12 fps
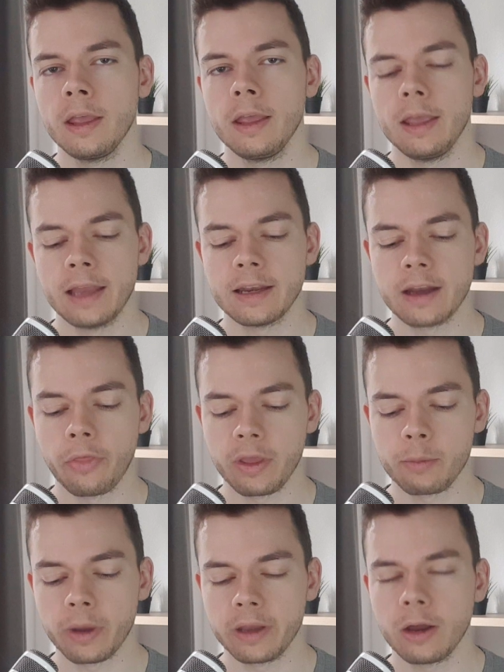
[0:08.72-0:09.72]
And I think
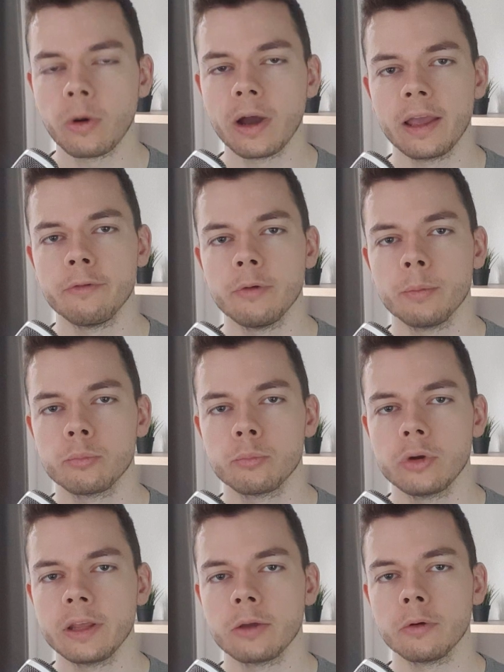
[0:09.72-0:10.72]
by now I have a
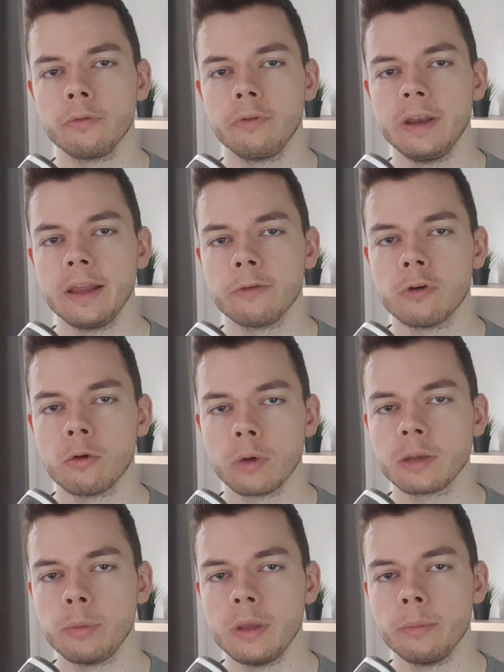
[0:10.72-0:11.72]
pretty good feeling for what
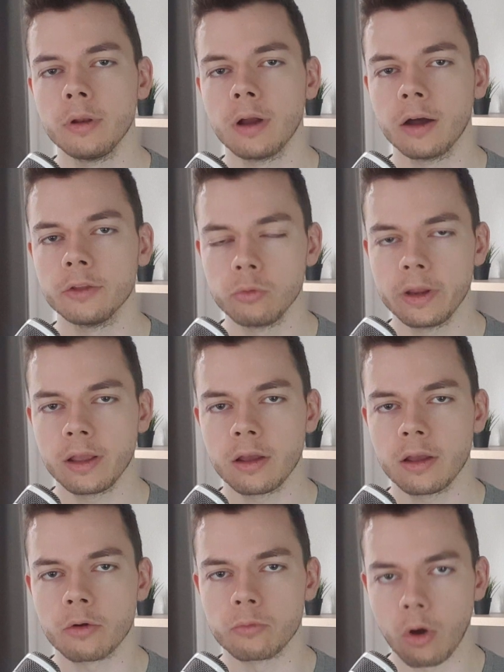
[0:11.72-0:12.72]
people are doing
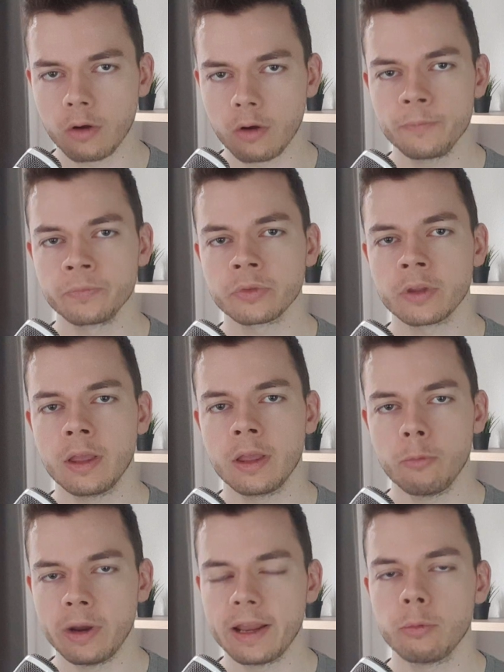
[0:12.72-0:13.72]
wrong
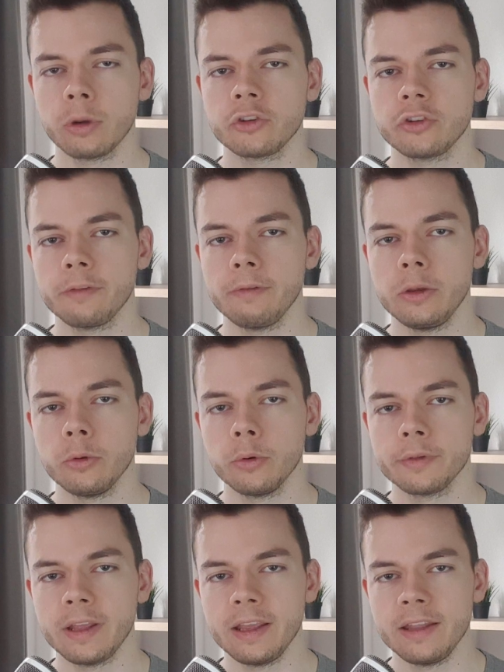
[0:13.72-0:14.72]
when they watch these videos
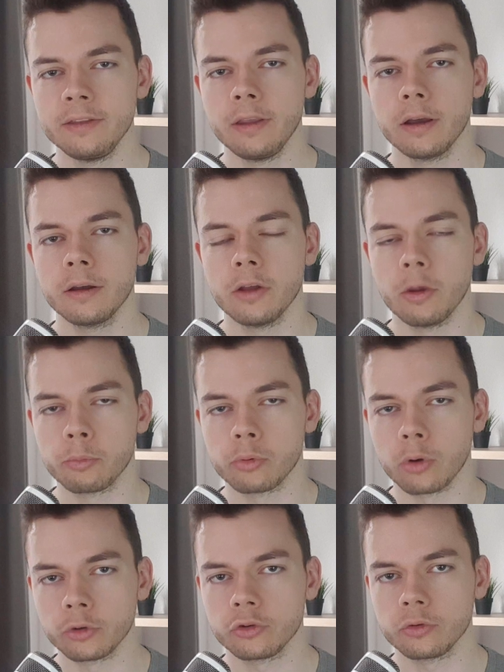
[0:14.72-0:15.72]
in their
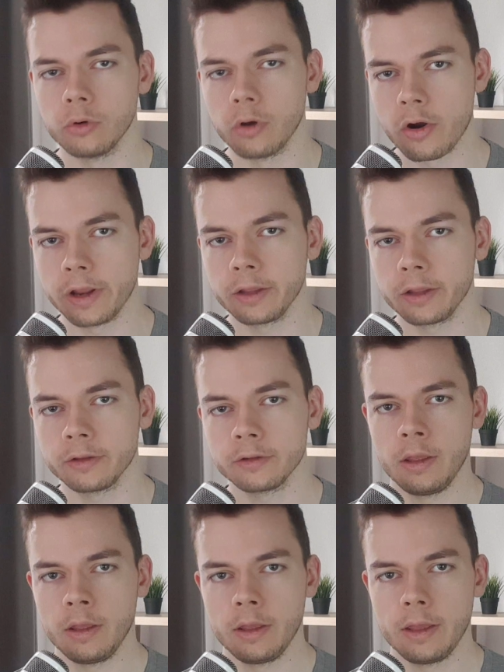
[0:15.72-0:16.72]
approach to learning.
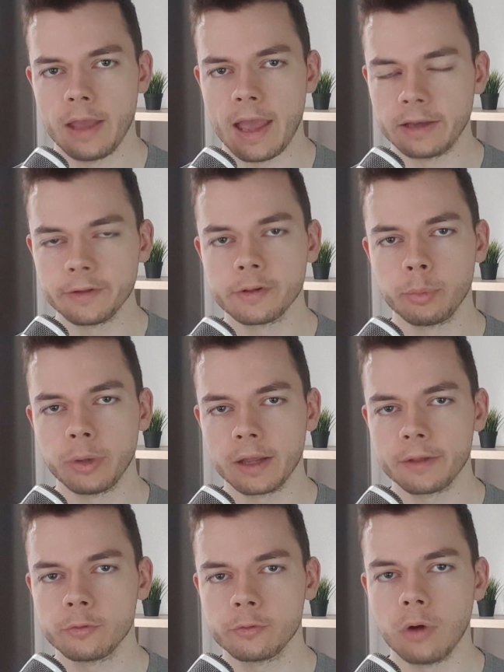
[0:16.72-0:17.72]
And this
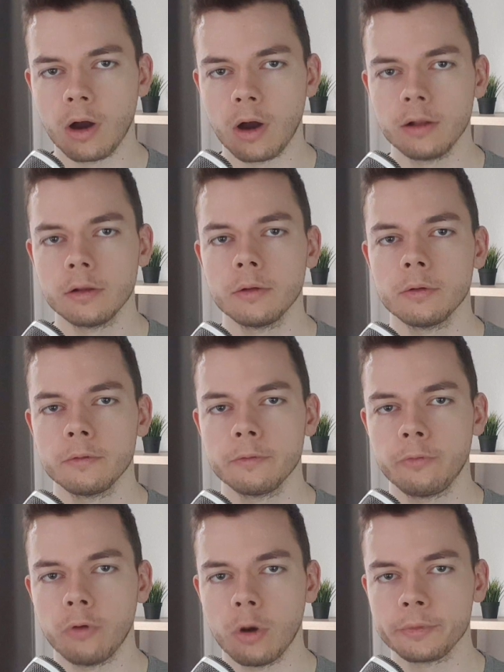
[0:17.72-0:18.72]
applies to all
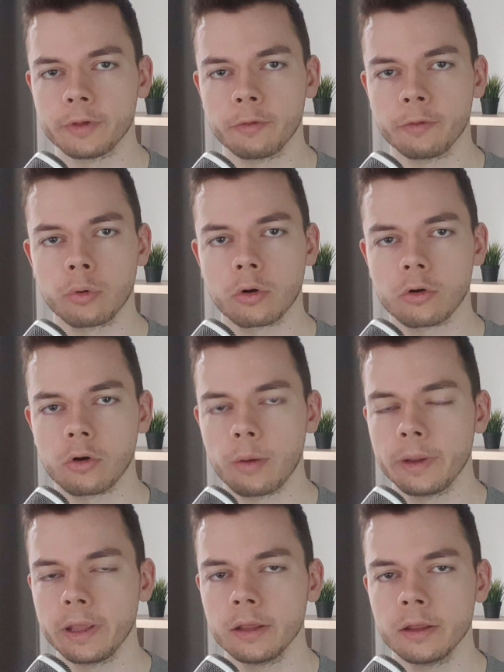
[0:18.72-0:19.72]
forms of
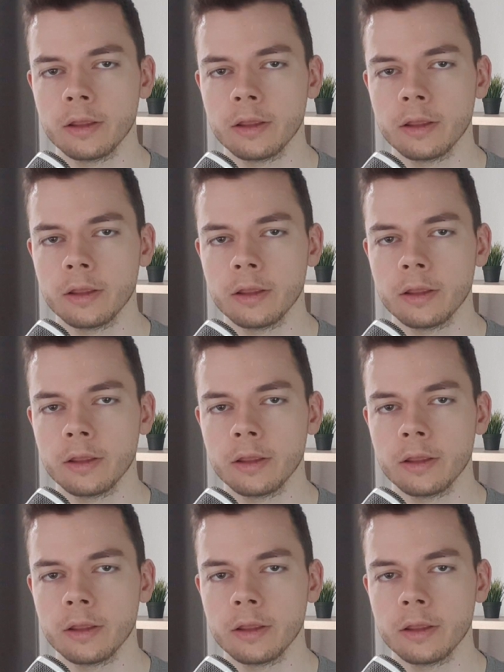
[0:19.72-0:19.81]
programming,